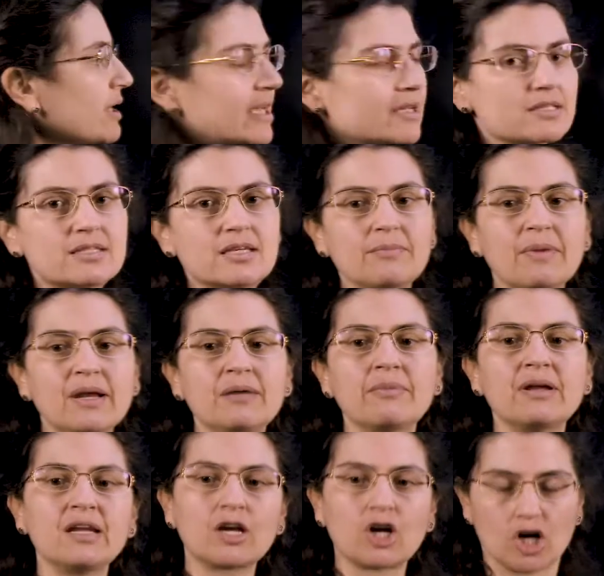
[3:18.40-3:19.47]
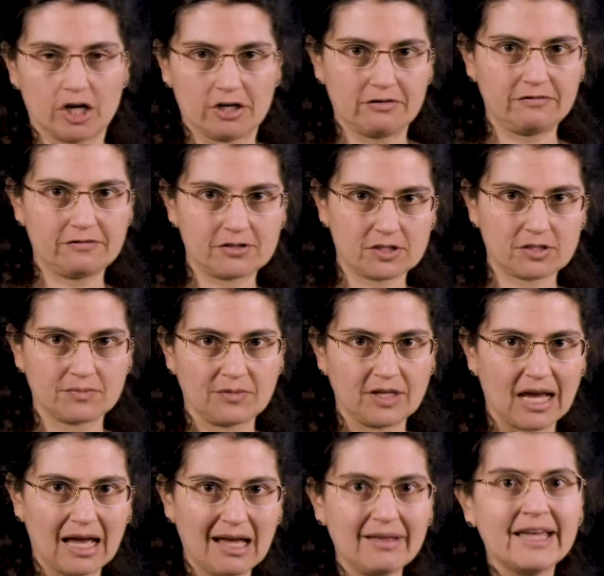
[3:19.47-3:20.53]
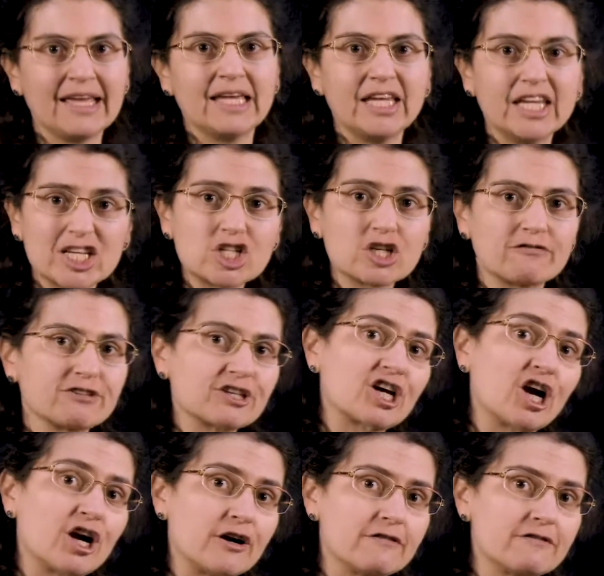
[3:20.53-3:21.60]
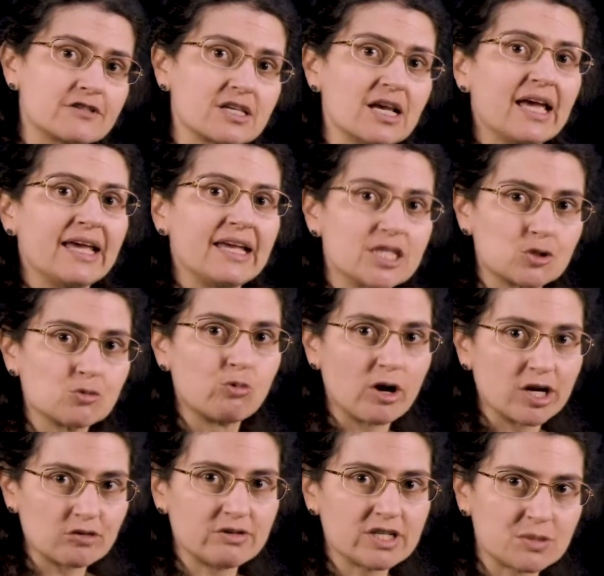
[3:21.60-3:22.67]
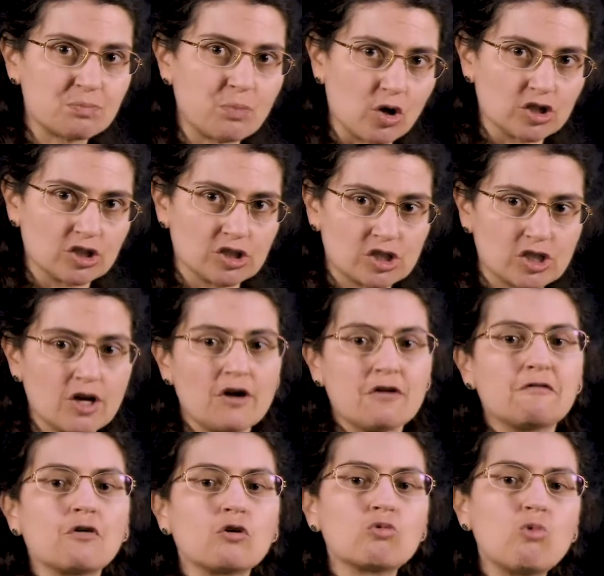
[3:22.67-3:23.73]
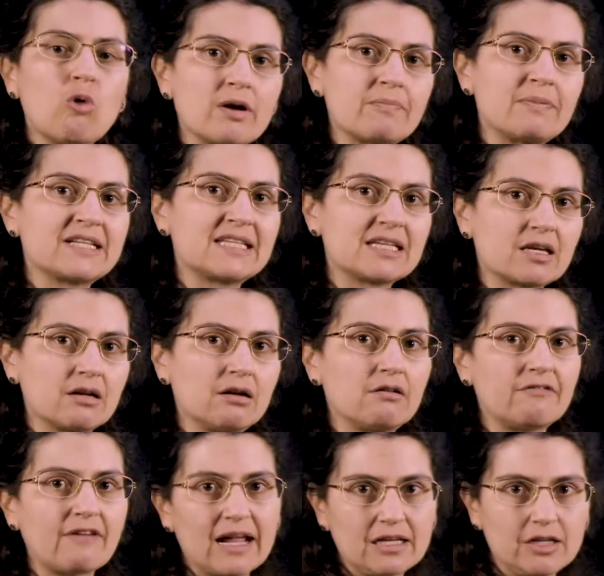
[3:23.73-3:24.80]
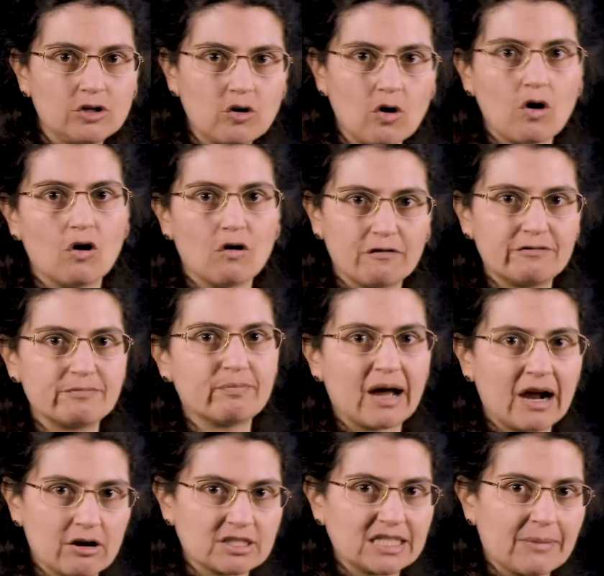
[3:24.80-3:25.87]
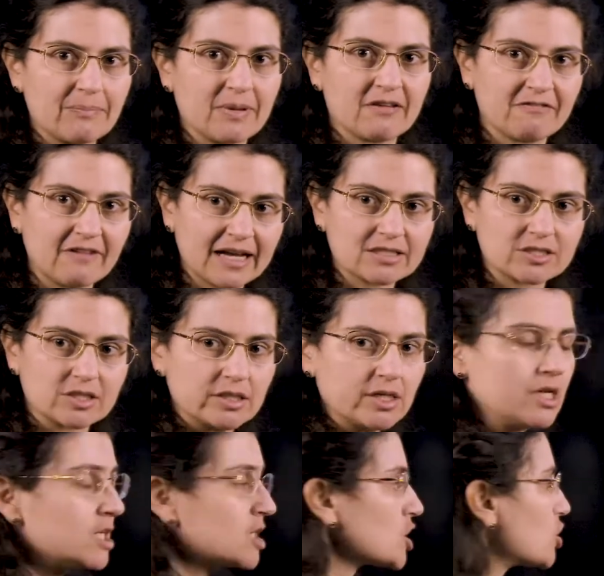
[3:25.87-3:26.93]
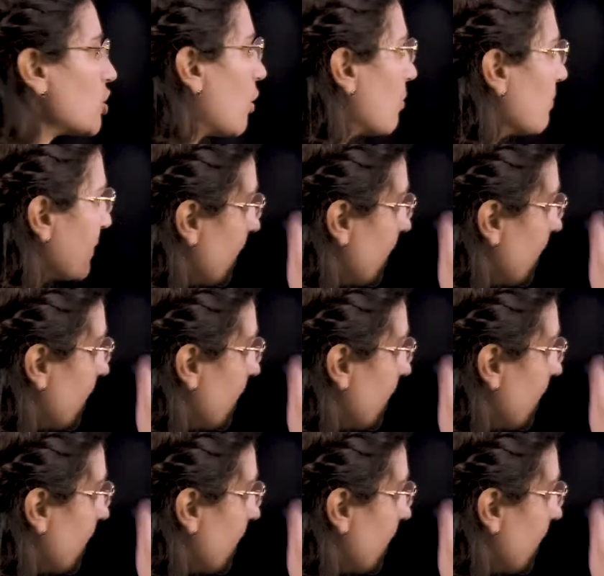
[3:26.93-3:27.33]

can see many curves, yeah? Each of the curves is one response for one particular value of our damping factor. So